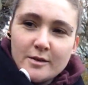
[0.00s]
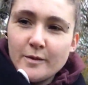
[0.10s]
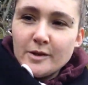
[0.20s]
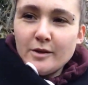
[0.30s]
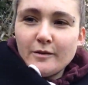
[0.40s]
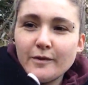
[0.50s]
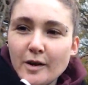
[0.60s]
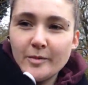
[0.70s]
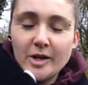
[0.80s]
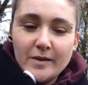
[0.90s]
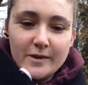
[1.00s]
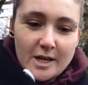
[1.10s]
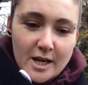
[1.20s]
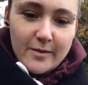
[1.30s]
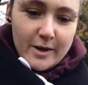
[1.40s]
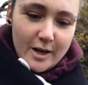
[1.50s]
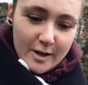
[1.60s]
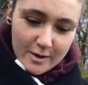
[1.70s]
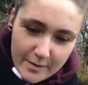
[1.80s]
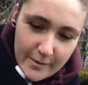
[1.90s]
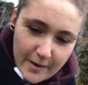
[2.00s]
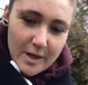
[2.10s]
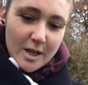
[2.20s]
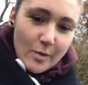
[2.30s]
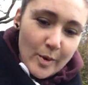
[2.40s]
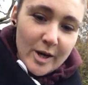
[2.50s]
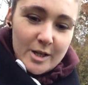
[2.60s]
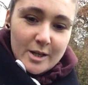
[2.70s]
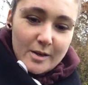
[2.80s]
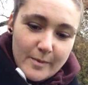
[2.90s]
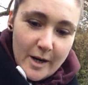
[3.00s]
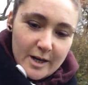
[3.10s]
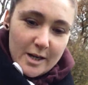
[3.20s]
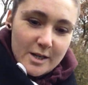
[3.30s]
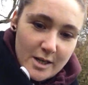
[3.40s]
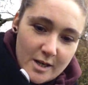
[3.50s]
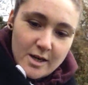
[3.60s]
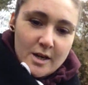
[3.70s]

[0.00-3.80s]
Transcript: I spoke to the farmer the other day. We were like, oh, we found the alpacas at the back, and he said,